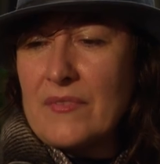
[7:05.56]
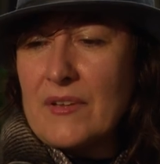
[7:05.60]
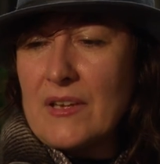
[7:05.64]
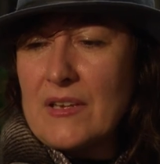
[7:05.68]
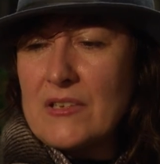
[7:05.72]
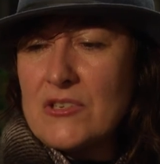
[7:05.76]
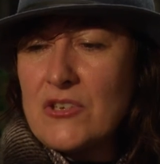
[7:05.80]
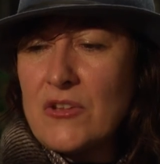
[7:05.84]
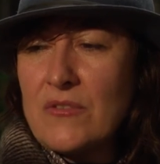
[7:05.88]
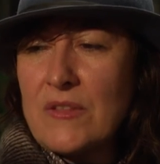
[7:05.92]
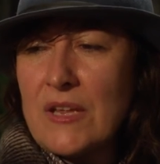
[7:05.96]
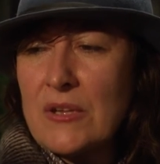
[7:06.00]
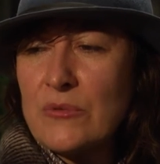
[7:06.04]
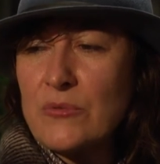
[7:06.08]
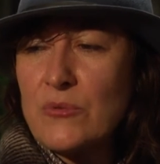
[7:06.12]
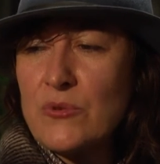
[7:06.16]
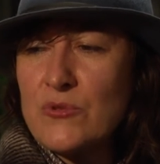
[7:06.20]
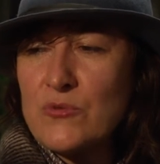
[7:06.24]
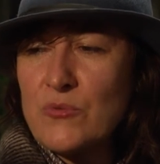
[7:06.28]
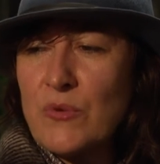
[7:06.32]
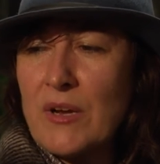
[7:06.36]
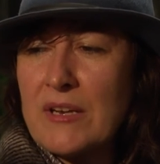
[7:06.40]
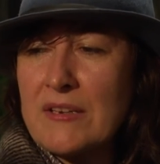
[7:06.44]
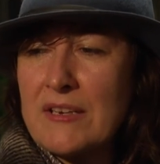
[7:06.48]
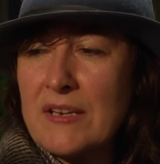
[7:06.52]
so that was
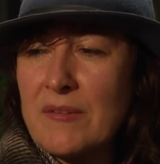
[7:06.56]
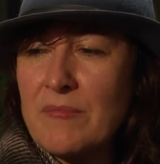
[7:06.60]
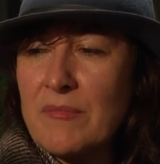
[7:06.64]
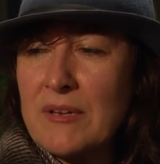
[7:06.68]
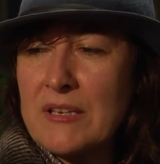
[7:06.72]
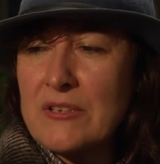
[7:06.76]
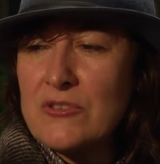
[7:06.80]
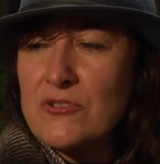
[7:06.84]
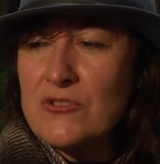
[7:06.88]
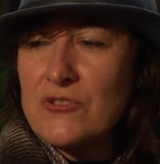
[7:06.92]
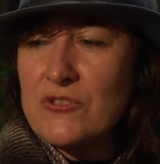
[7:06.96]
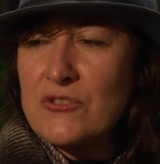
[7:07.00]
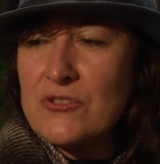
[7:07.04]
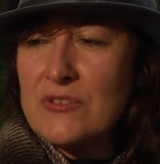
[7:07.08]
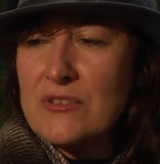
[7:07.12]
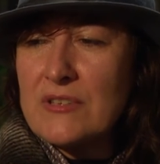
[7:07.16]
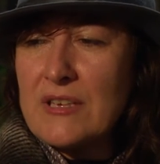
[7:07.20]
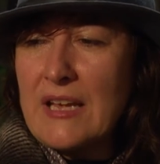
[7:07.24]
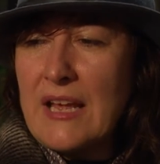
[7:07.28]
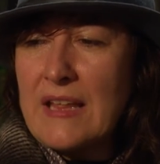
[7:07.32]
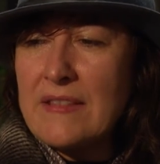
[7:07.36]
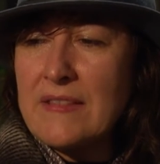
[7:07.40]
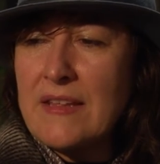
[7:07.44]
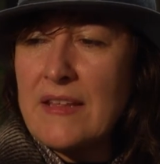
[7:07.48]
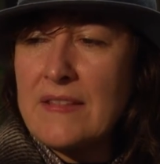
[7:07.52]
one image.
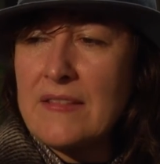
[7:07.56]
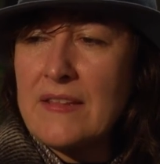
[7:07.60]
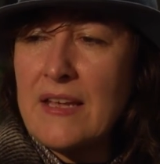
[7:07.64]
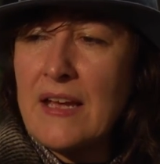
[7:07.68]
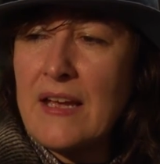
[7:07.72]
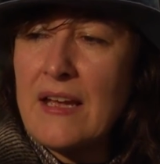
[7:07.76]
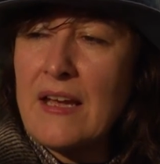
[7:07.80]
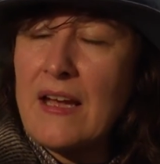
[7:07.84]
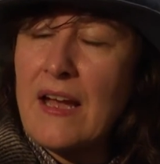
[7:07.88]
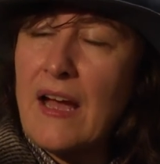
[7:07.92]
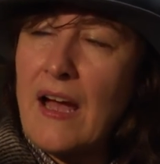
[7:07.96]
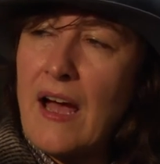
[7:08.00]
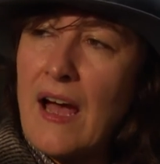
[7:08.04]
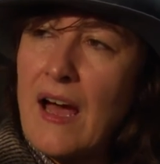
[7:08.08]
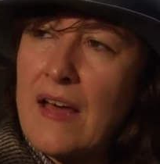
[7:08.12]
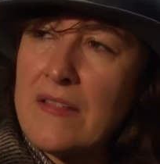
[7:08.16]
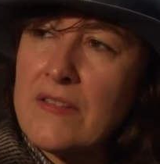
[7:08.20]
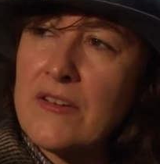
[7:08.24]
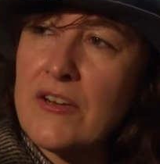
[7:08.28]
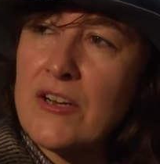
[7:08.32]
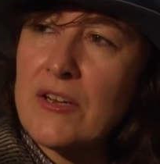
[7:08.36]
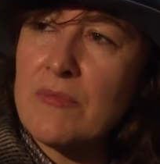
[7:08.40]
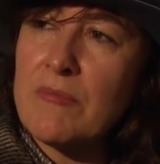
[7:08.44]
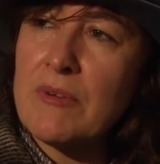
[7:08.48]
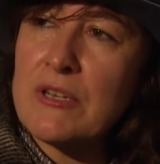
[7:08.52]
And then the
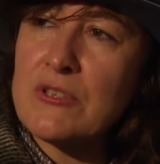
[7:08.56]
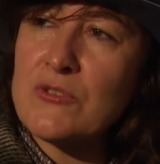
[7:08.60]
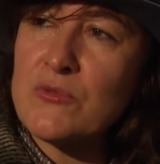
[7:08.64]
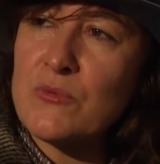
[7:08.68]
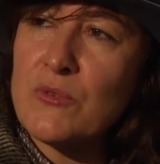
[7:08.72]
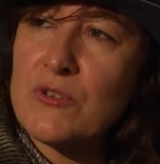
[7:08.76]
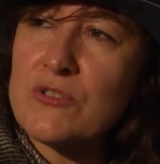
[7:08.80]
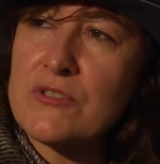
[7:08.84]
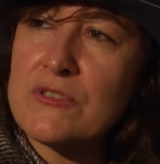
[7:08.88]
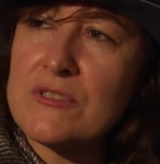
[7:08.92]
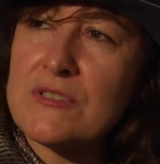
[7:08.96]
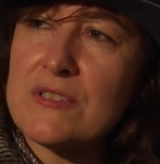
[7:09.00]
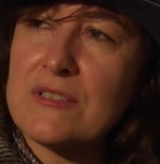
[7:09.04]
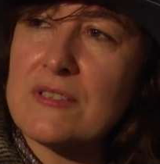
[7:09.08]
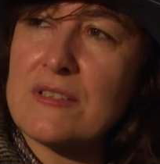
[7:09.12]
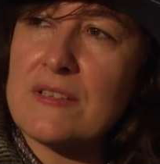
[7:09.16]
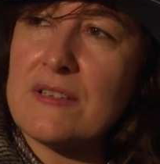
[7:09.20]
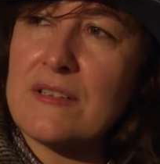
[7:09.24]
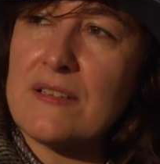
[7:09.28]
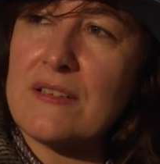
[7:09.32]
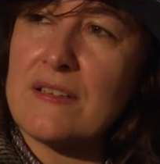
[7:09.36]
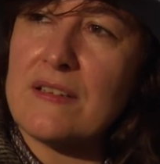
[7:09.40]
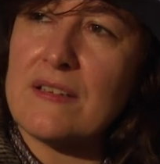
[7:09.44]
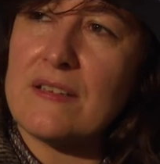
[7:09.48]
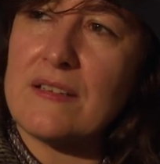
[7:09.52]
other image was
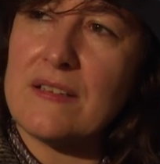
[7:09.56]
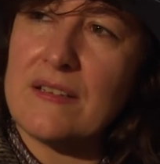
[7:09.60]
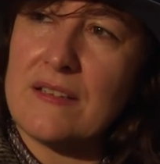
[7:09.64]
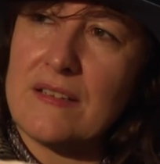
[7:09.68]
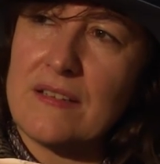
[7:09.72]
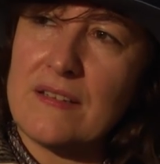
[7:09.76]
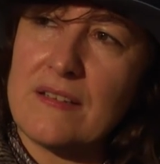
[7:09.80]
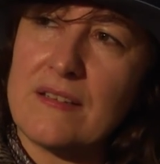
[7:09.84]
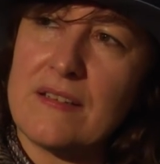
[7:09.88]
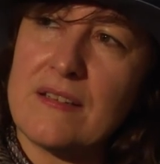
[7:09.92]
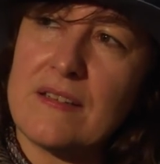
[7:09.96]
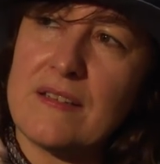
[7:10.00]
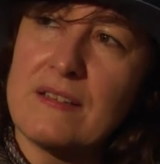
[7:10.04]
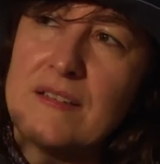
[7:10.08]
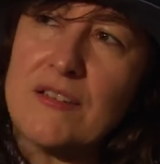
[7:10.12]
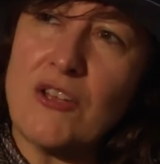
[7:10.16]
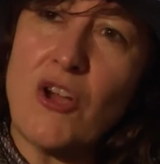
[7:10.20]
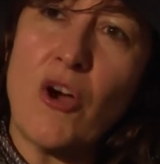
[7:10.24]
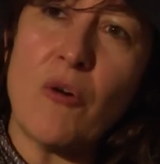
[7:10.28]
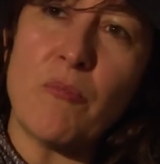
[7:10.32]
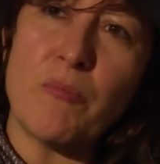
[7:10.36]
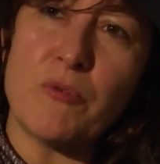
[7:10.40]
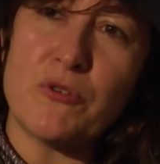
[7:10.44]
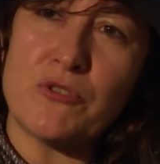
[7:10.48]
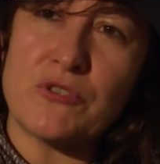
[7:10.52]
the
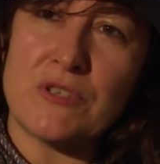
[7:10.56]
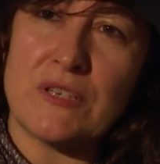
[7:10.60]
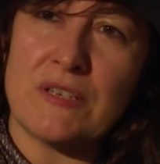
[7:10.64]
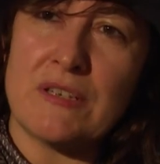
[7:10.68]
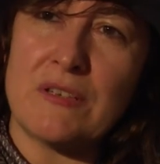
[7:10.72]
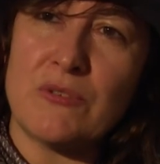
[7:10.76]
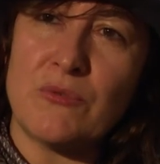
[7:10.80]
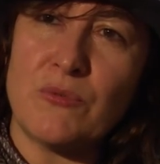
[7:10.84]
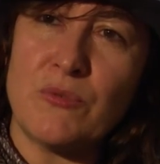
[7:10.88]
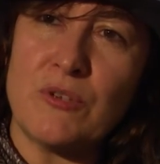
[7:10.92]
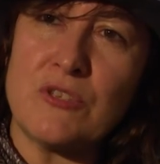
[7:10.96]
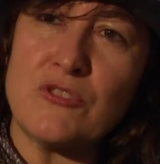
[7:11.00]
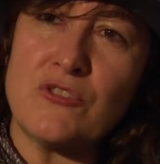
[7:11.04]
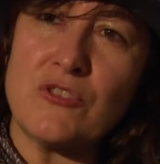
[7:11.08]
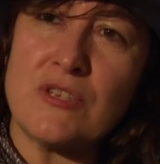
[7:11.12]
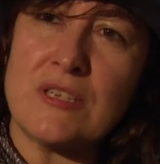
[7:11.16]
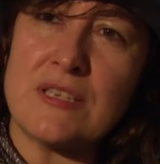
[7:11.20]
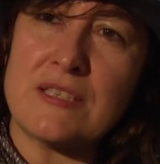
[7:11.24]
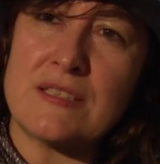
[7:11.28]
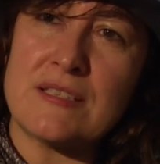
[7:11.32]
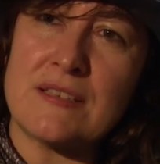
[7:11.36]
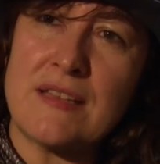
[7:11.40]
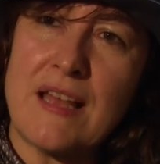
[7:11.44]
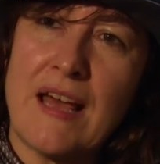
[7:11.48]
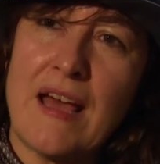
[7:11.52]
opposite, which
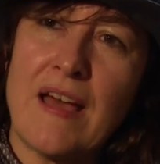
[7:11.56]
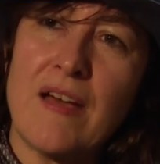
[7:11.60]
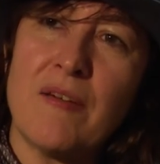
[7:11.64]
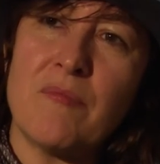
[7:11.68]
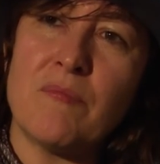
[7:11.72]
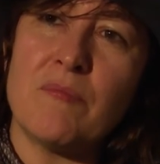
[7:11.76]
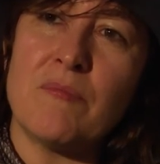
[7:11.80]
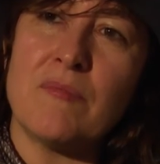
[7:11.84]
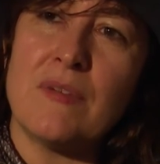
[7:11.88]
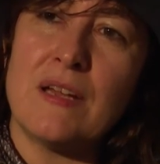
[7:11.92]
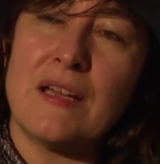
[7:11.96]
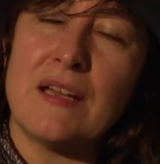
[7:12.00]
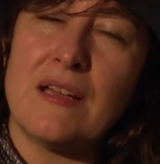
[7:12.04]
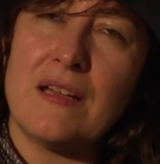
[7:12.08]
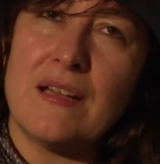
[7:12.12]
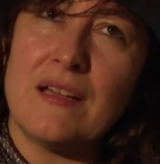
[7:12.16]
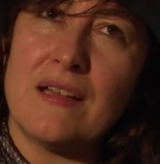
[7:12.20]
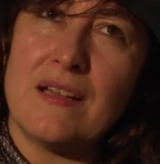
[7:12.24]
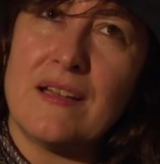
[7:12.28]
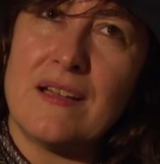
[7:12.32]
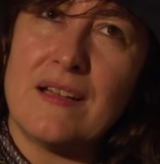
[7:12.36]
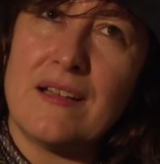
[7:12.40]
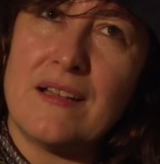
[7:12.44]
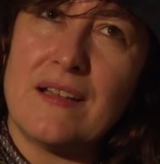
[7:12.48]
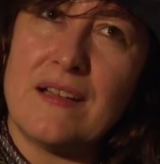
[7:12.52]
is them
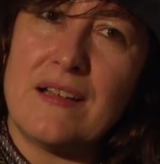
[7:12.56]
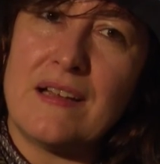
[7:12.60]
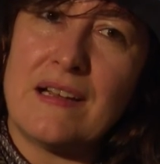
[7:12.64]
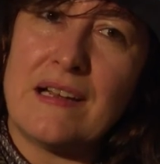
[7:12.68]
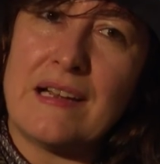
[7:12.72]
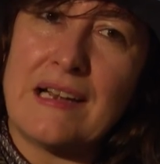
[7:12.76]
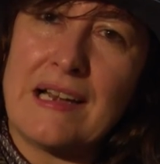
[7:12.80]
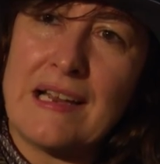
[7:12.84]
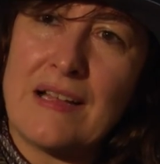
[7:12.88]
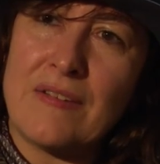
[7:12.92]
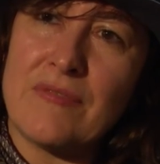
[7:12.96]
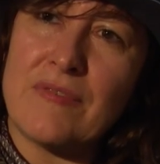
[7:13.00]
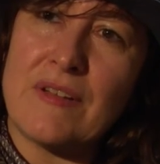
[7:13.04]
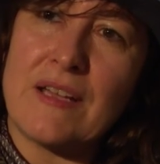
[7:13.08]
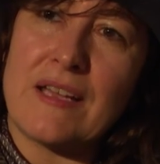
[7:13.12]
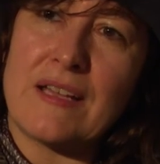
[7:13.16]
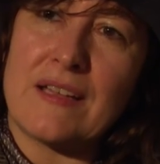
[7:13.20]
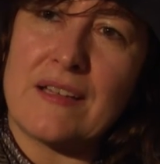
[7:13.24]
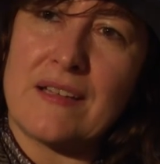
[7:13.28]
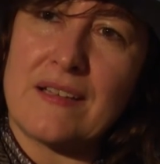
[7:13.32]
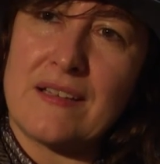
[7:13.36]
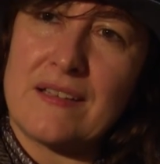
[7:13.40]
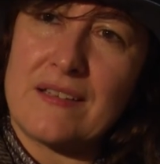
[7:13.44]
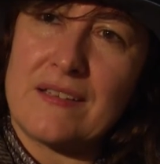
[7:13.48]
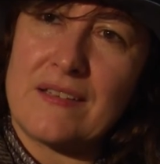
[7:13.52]
leaving